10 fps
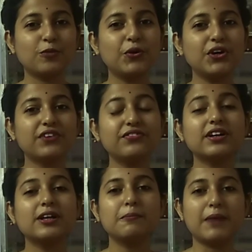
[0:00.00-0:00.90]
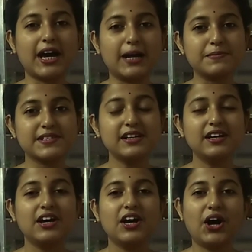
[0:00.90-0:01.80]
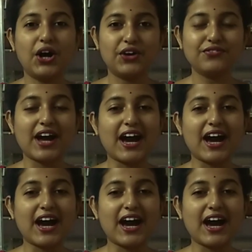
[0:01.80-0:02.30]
topographical maps of